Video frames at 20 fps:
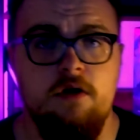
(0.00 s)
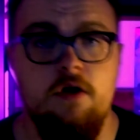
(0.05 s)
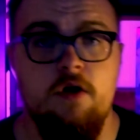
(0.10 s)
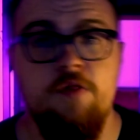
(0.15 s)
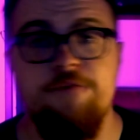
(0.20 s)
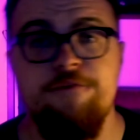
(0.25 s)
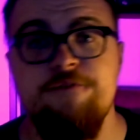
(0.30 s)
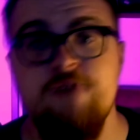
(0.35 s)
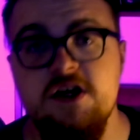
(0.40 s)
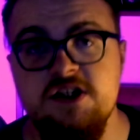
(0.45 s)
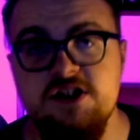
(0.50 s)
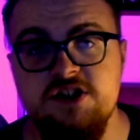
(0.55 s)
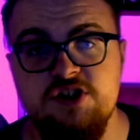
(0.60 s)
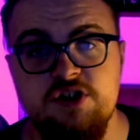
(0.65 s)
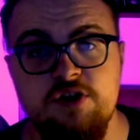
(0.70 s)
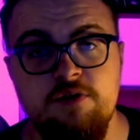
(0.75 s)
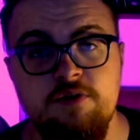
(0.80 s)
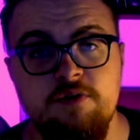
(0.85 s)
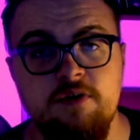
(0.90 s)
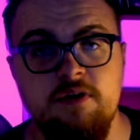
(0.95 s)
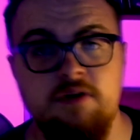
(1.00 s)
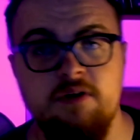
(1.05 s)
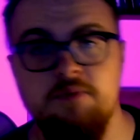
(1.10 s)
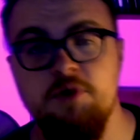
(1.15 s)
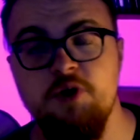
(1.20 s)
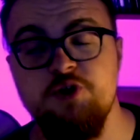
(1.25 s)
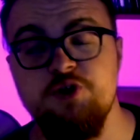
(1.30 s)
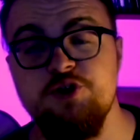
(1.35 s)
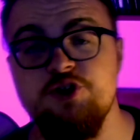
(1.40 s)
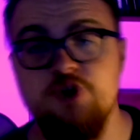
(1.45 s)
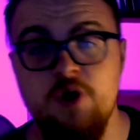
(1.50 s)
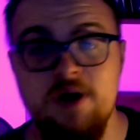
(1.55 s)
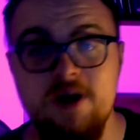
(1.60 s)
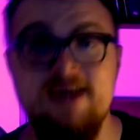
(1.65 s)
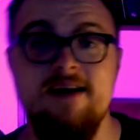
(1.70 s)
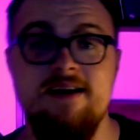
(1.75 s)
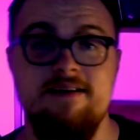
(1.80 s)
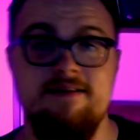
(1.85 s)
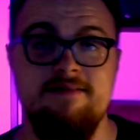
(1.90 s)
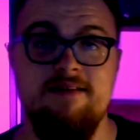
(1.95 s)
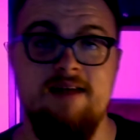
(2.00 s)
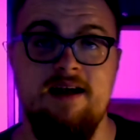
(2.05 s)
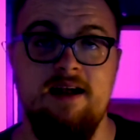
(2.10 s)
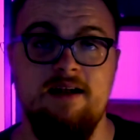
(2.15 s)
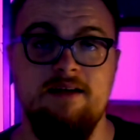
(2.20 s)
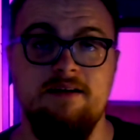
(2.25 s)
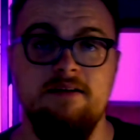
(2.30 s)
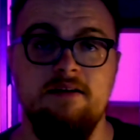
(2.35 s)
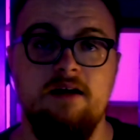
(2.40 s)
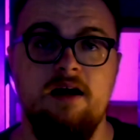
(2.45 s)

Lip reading: The first and most striking thing